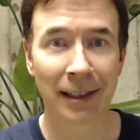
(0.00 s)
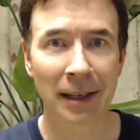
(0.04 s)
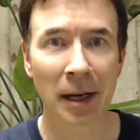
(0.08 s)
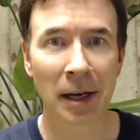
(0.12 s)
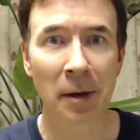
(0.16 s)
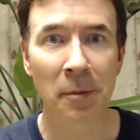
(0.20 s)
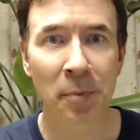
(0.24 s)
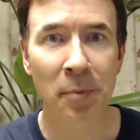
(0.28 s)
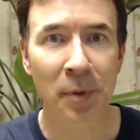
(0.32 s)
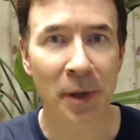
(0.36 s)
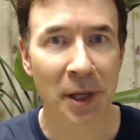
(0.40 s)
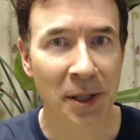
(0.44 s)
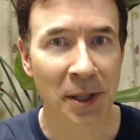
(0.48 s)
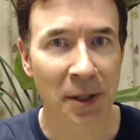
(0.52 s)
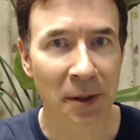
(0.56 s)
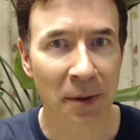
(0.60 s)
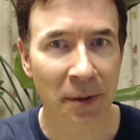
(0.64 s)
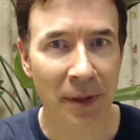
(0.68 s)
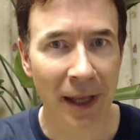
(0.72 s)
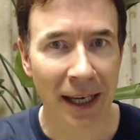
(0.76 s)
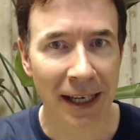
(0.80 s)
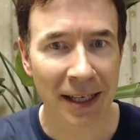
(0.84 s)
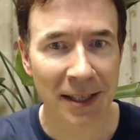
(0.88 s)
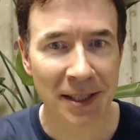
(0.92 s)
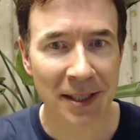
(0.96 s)
I'm pretty good,
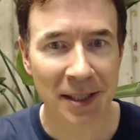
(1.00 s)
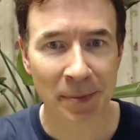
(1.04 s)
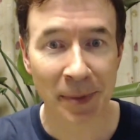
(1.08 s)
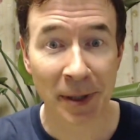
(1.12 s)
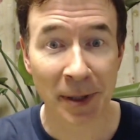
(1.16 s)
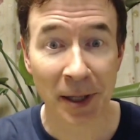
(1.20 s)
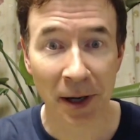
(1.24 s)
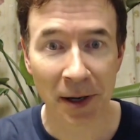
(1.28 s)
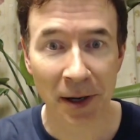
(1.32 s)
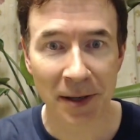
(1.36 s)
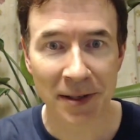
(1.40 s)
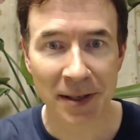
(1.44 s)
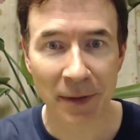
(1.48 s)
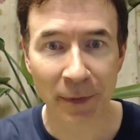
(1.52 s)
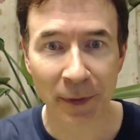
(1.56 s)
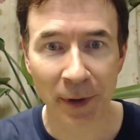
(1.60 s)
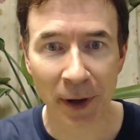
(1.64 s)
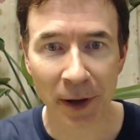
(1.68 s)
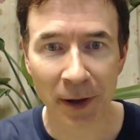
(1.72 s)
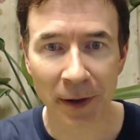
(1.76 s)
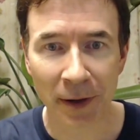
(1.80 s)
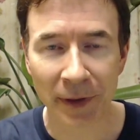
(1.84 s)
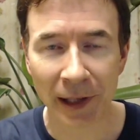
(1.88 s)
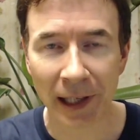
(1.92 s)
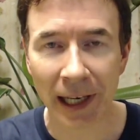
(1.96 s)
thanks, because I've
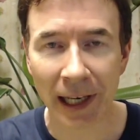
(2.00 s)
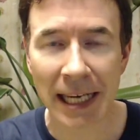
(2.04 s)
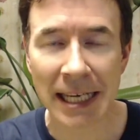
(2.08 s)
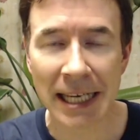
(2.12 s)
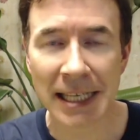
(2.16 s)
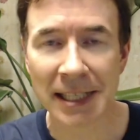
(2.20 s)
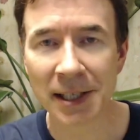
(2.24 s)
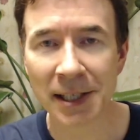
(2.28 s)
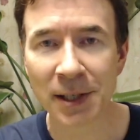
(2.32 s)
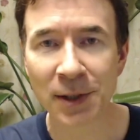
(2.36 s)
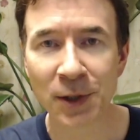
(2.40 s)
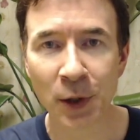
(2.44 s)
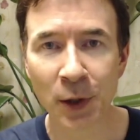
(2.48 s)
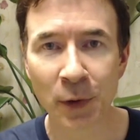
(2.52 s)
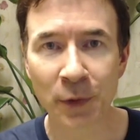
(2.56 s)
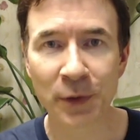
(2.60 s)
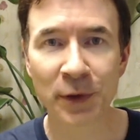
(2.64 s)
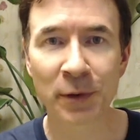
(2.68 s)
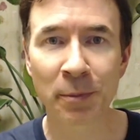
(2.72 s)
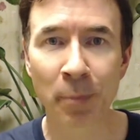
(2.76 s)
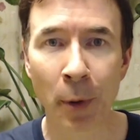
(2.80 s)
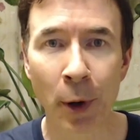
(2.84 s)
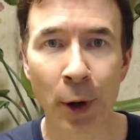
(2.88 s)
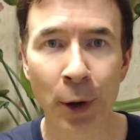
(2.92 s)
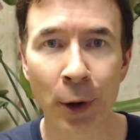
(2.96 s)
got the latest issue of
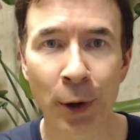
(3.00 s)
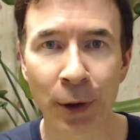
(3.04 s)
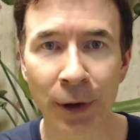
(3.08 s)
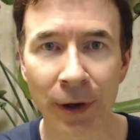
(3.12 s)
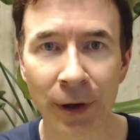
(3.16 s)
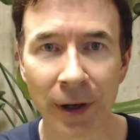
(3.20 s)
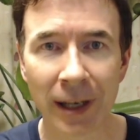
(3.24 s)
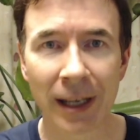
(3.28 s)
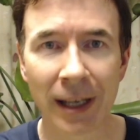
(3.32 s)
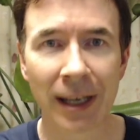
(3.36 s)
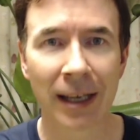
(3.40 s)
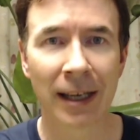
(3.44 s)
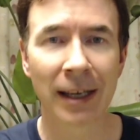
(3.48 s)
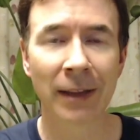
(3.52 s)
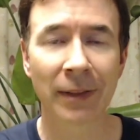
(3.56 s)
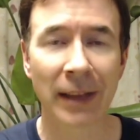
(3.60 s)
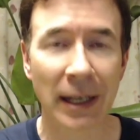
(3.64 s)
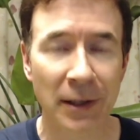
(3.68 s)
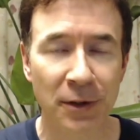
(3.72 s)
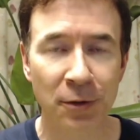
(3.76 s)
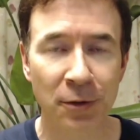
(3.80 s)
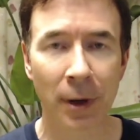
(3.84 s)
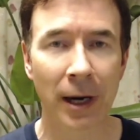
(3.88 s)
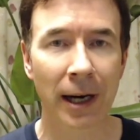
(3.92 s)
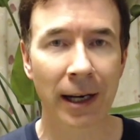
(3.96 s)
Spawn.
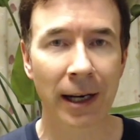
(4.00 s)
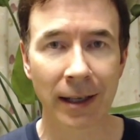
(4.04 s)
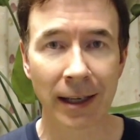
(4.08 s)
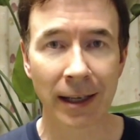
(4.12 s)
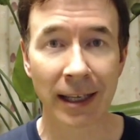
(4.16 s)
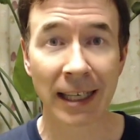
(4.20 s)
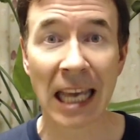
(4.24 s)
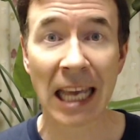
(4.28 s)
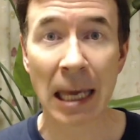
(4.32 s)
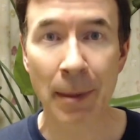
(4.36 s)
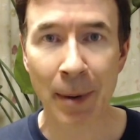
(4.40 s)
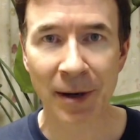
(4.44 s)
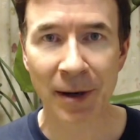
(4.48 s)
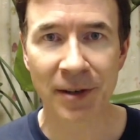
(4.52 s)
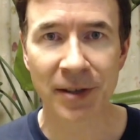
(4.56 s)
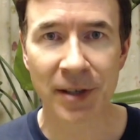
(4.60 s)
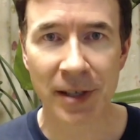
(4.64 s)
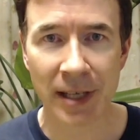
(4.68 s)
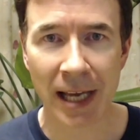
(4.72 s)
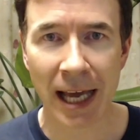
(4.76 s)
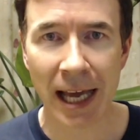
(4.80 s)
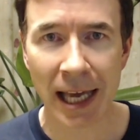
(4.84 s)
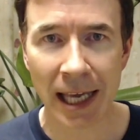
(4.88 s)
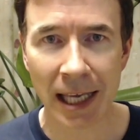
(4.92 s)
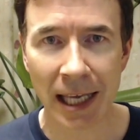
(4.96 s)
That's right, it came out
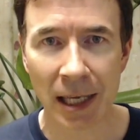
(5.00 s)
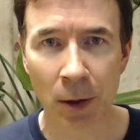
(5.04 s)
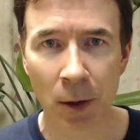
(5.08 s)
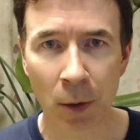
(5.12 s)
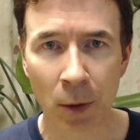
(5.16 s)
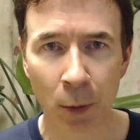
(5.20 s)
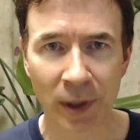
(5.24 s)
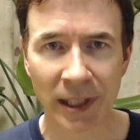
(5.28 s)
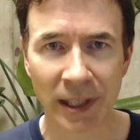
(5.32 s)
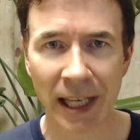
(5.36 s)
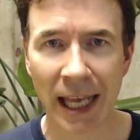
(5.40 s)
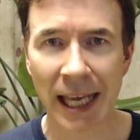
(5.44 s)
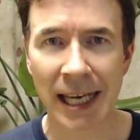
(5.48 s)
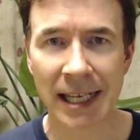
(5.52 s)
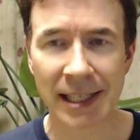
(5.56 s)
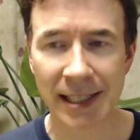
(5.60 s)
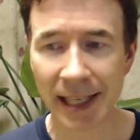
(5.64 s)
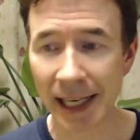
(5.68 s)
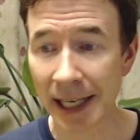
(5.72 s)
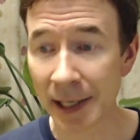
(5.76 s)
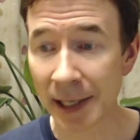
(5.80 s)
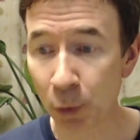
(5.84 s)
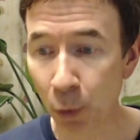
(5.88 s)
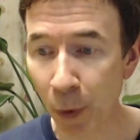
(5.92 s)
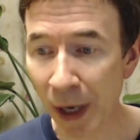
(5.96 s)
today. What day is
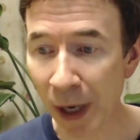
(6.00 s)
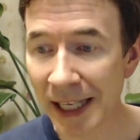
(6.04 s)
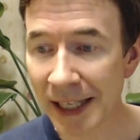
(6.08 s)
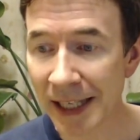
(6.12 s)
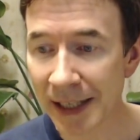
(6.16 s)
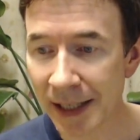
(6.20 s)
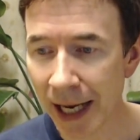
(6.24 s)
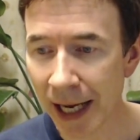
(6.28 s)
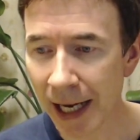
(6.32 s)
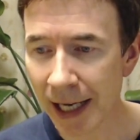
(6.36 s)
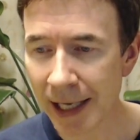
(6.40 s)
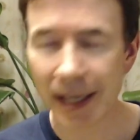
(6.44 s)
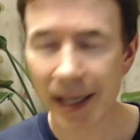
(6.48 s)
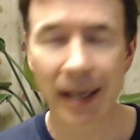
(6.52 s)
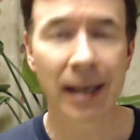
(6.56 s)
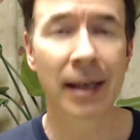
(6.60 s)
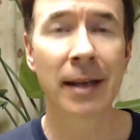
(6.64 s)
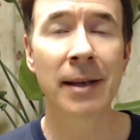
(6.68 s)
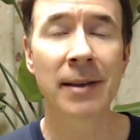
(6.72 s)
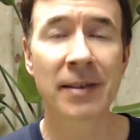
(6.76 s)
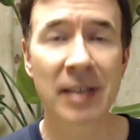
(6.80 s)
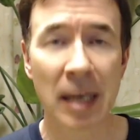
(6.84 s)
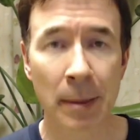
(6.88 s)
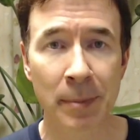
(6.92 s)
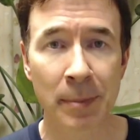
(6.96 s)
it? It's Wednesday,
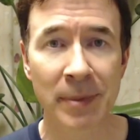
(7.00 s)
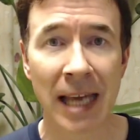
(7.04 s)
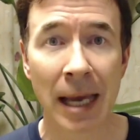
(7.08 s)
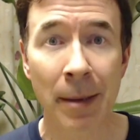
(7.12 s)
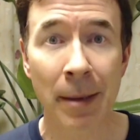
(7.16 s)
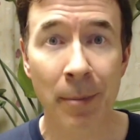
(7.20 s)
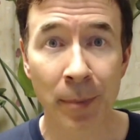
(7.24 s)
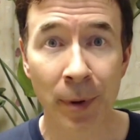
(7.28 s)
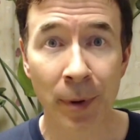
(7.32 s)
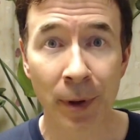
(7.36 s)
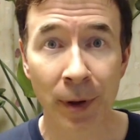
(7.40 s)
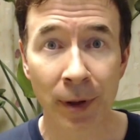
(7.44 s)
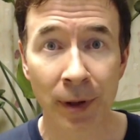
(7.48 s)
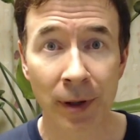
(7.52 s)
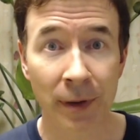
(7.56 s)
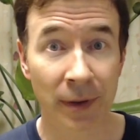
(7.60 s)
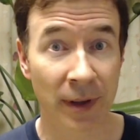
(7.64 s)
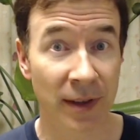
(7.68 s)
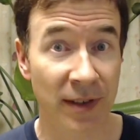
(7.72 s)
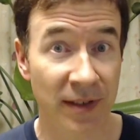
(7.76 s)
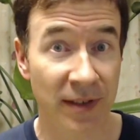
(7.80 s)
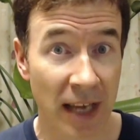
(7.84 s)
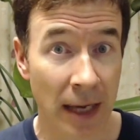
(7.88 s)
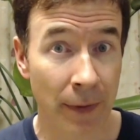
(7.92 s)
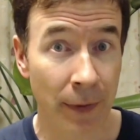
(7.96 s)
September
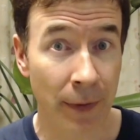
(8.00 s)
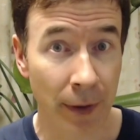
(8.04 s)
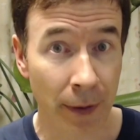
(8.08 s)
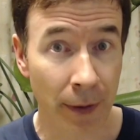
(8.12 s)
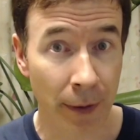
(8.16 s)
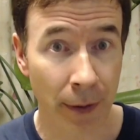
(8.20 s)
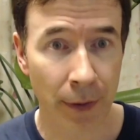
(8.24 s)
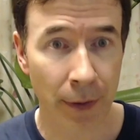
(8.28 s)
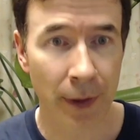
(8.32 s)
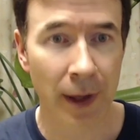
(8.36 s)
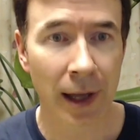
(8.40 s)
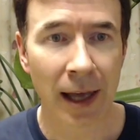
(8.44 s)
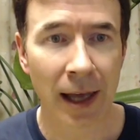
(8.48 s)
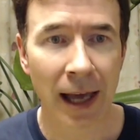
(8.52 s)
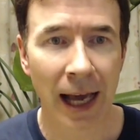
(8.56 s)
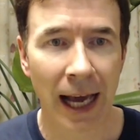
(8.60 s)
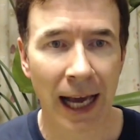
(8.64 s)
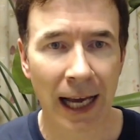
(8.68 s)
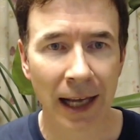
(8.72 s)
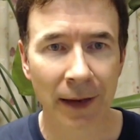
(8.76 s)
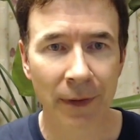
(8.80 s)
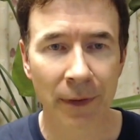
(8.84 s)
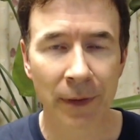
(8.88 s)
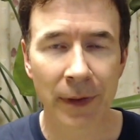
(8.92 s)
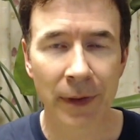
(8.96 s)
the seventh,
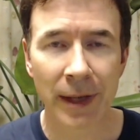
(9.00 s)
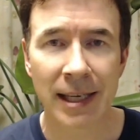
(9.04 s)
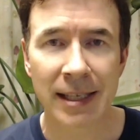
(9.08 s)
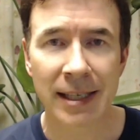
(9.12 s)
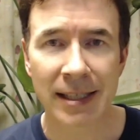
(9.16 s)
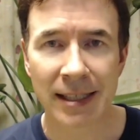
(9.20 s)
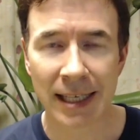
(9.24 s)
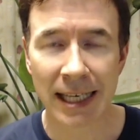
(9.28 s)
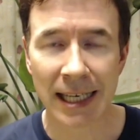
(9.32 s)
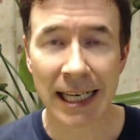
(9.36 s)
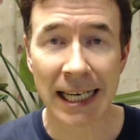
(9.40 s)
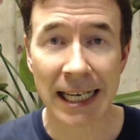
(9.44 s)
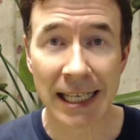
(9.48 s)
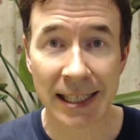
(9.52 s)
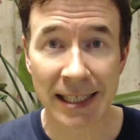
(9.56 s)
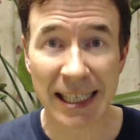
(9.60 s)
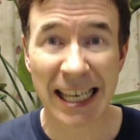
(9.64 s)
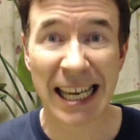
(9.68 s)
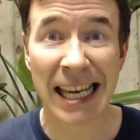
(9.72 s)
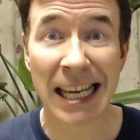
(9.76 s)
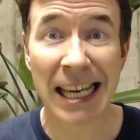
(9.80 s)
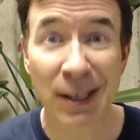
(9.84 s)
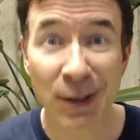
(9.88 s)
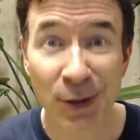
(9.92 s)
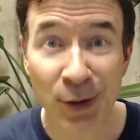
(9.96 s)
and this is
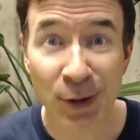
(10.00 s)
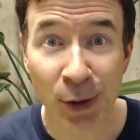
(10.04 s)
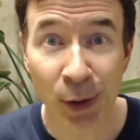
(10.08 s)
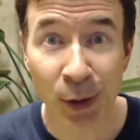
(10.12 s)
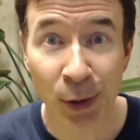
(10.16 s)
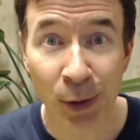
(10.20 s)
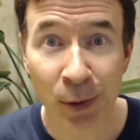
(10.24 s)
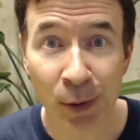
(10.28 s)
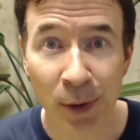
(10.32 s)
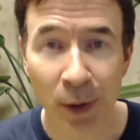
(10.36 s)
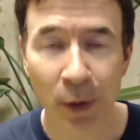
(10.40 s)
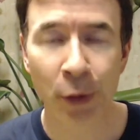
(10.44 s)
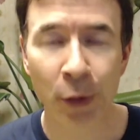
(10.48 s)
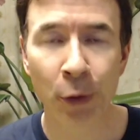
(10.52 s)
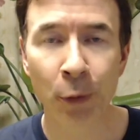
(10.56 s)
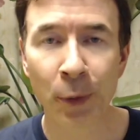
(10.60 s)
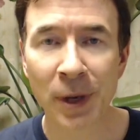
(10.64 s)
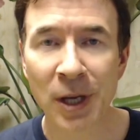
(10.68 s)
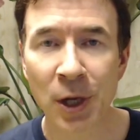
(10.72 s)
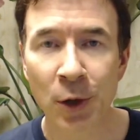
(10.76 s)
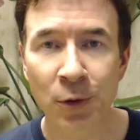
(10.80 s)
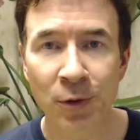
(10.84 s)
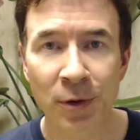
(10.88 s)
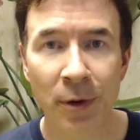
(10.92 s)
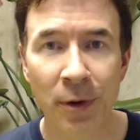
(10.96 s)
issue
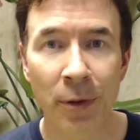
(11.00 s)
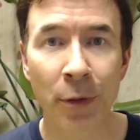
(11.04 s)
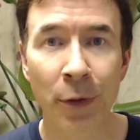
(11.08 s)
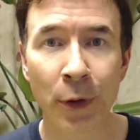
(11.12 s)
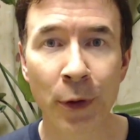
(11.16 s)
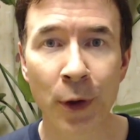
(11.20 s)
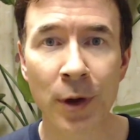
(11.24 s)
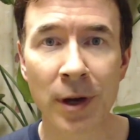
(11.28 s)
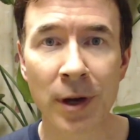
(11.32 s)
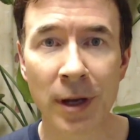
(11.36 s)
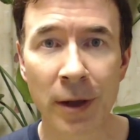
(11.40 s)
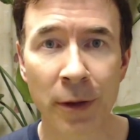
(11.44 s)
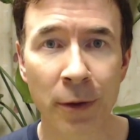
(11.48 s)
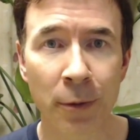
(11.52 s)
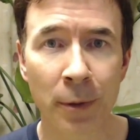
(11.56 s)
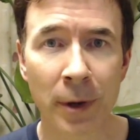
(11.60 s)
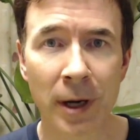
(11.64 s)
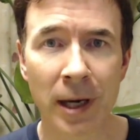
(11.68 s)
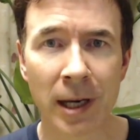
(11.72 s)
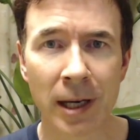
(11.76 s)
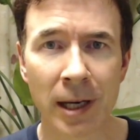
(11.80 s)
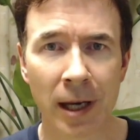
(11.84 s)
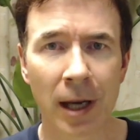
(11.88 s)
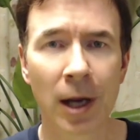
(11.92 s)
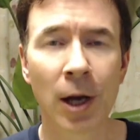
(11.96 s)
three hundred
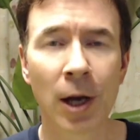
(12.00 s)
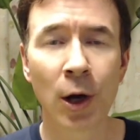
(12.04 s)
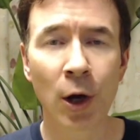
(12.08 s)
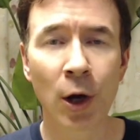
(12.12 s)
thirty-three.